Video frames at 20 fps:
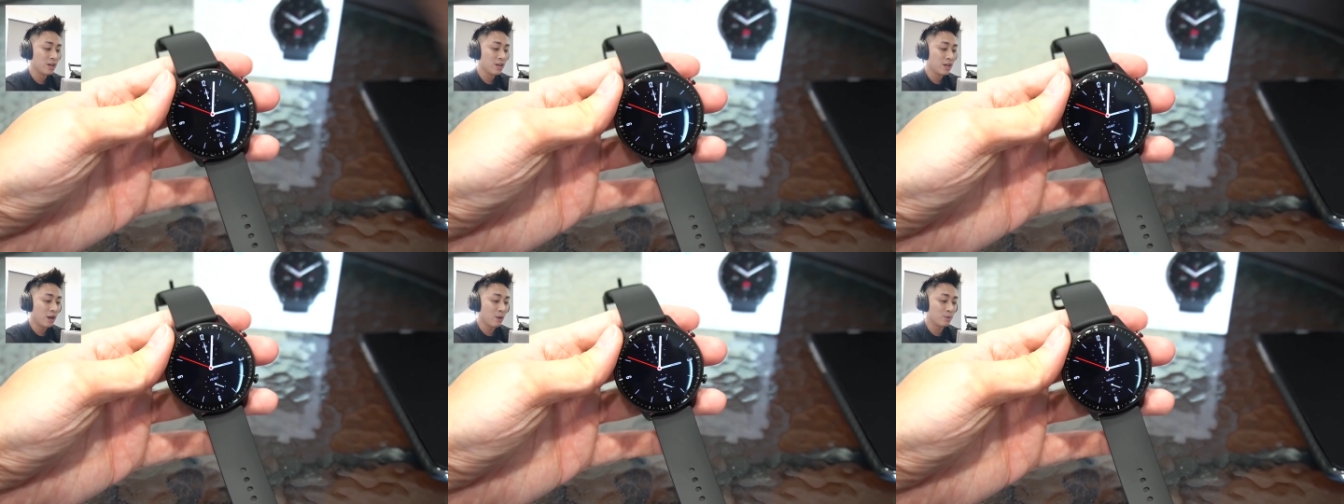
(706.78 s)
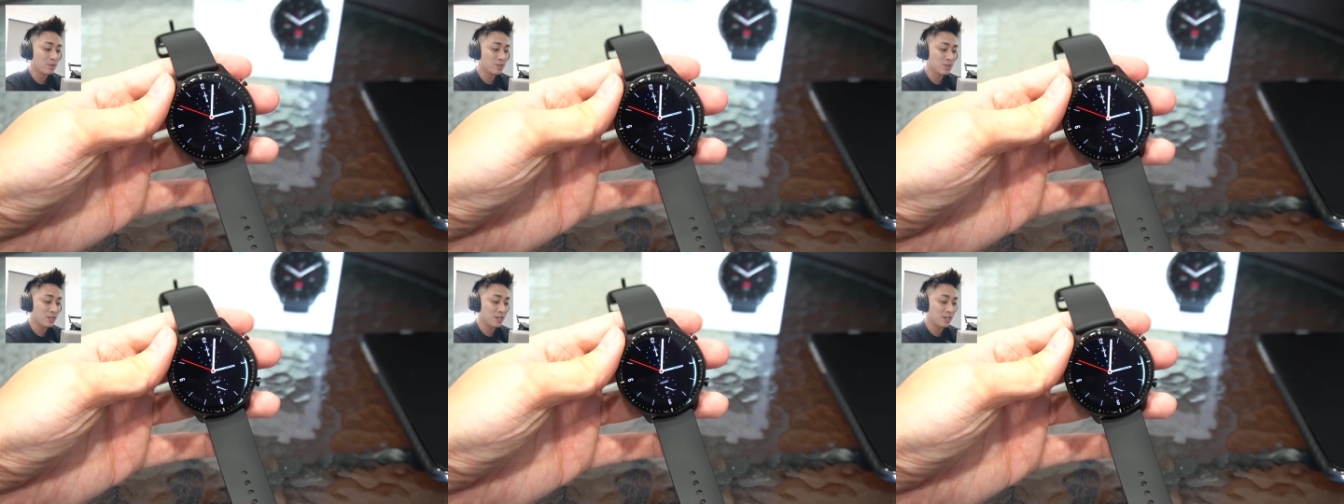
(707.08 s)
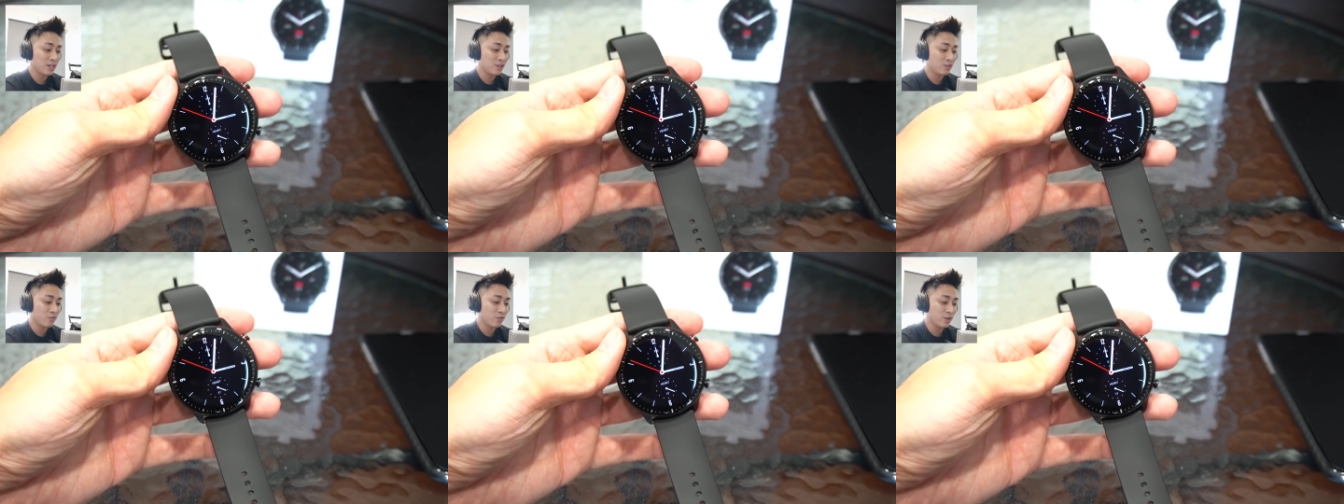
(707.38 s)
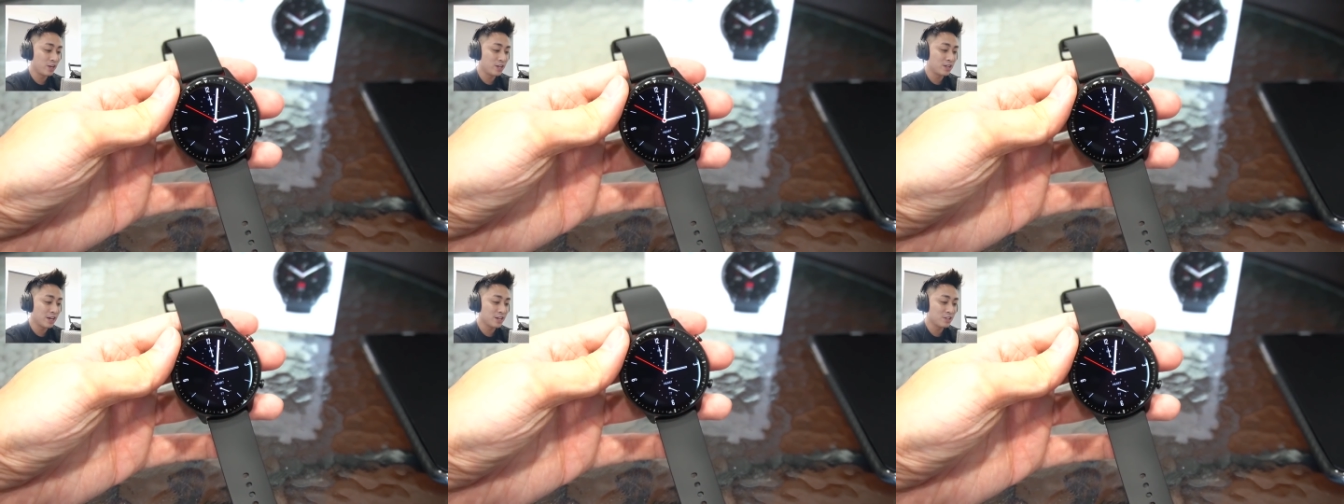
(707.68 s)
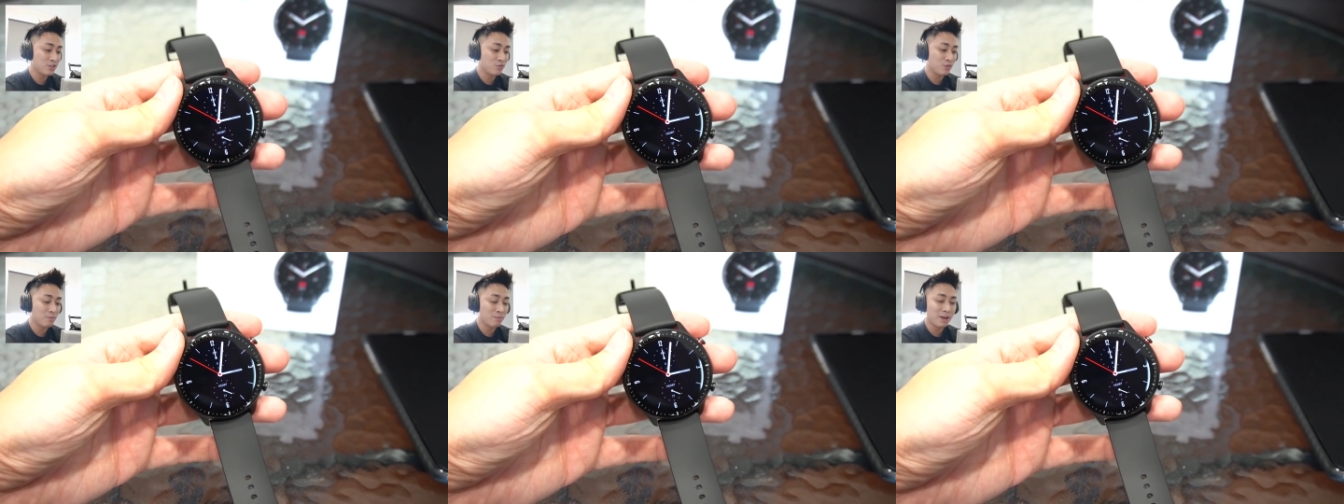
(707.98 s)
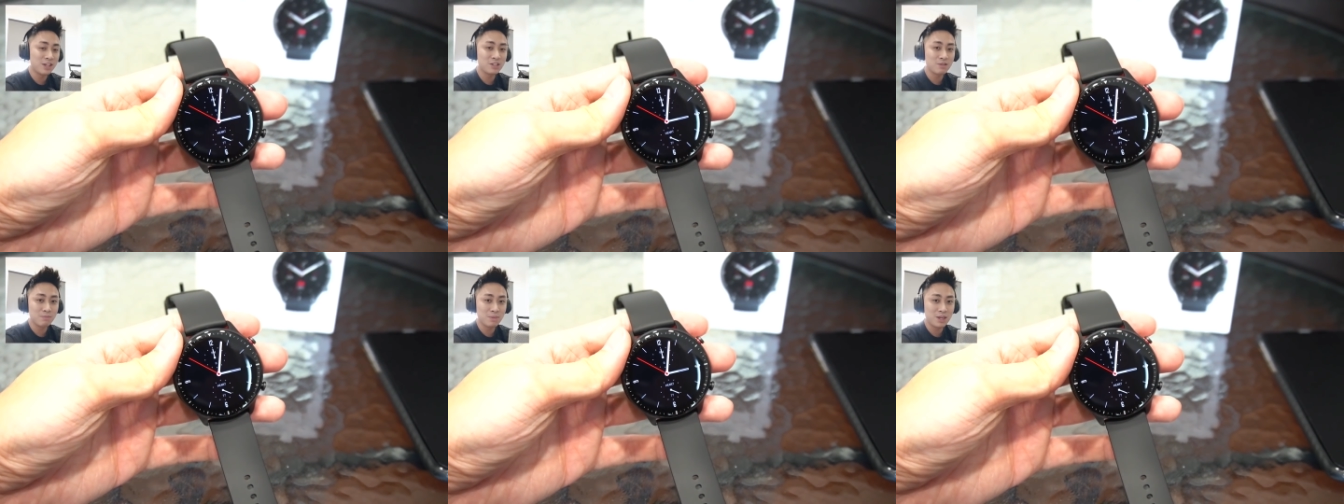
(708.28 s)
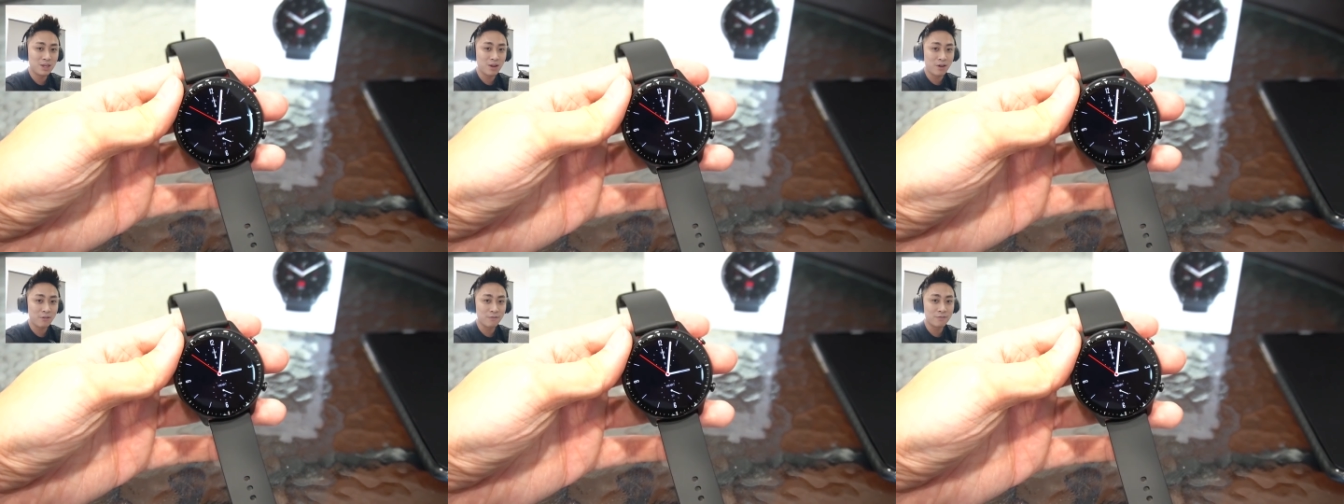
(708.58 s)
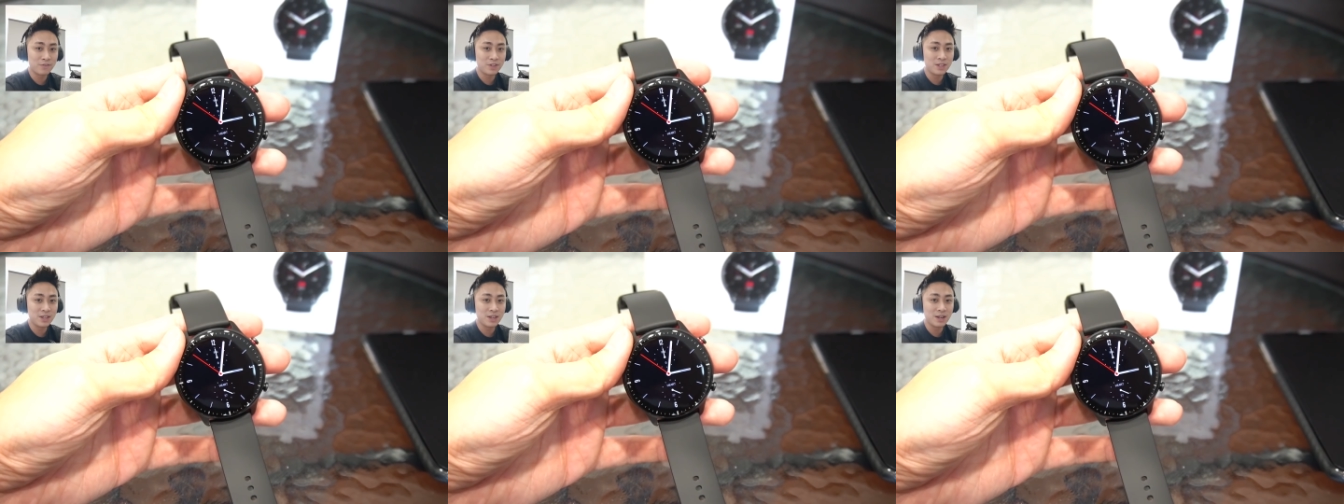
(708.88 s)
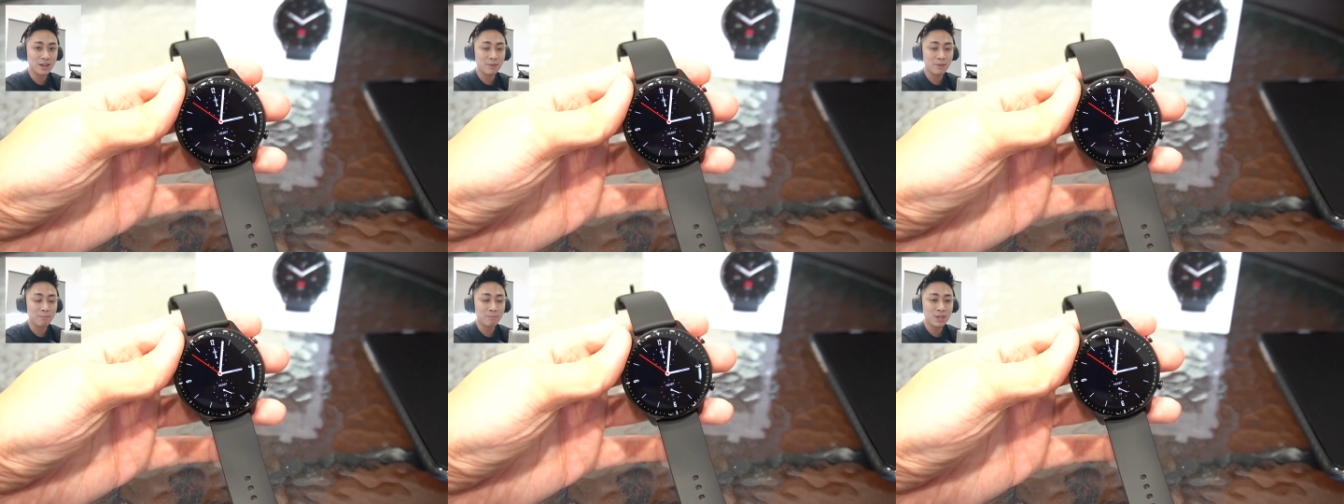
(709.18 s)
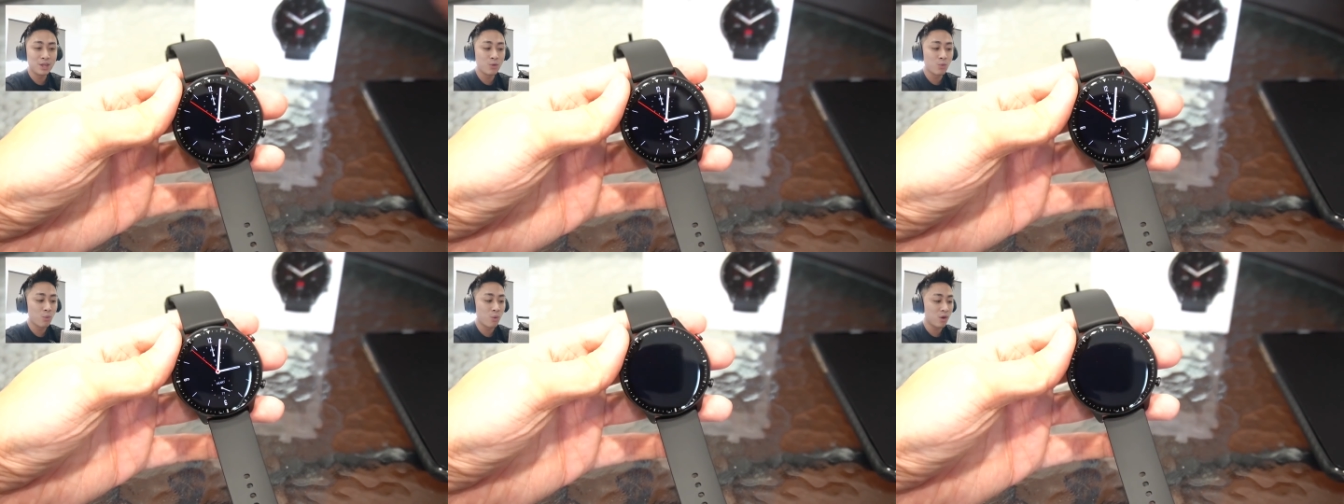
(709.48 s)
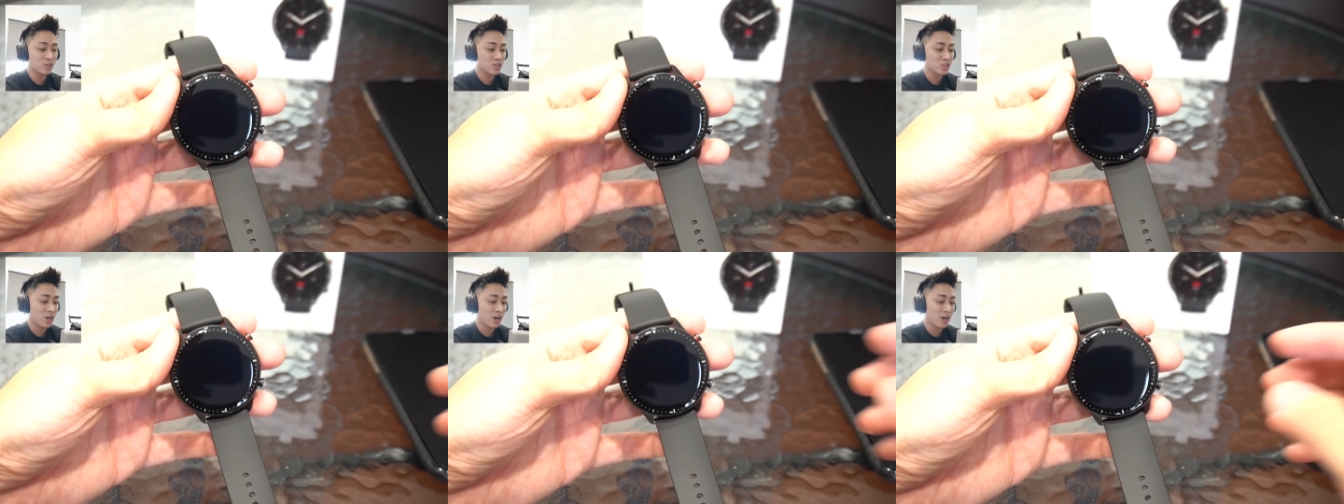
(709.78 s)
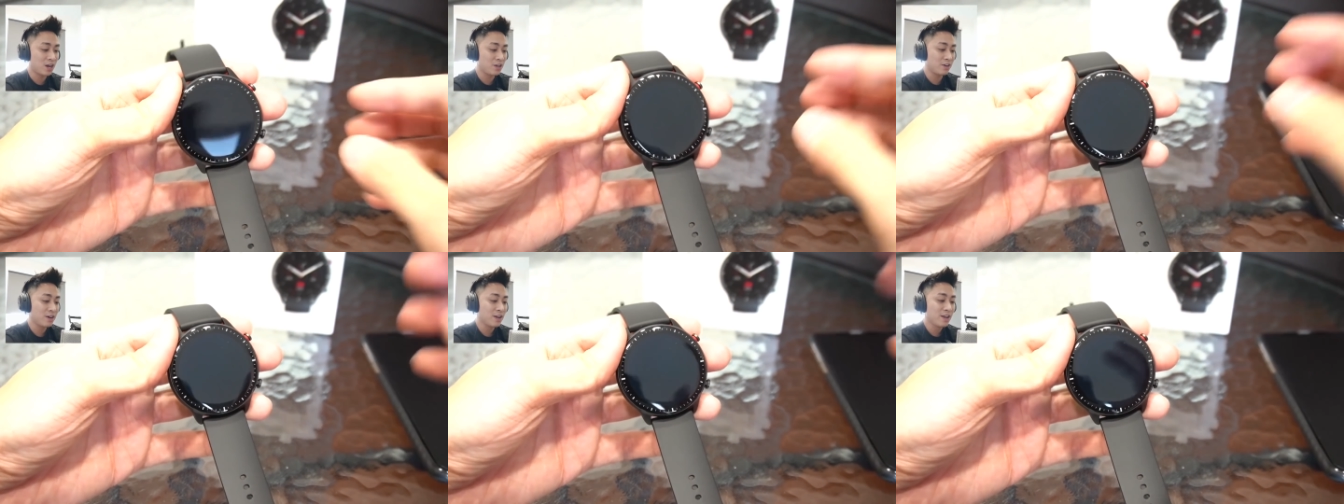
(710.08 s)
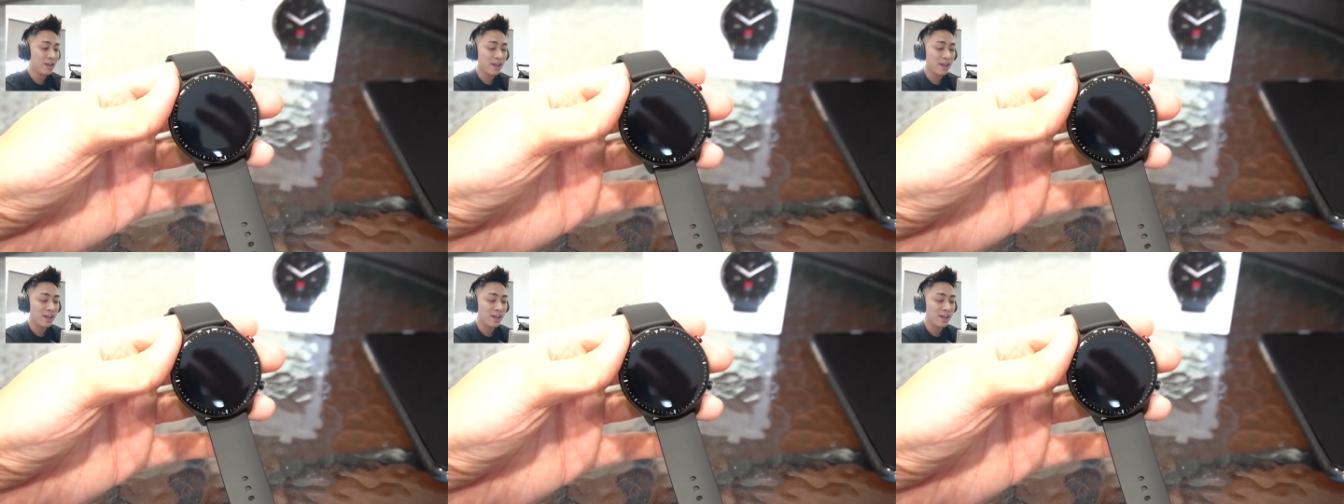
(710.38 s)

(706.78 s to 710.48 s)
would say that it really does reminds me of the uh, Mi watch color,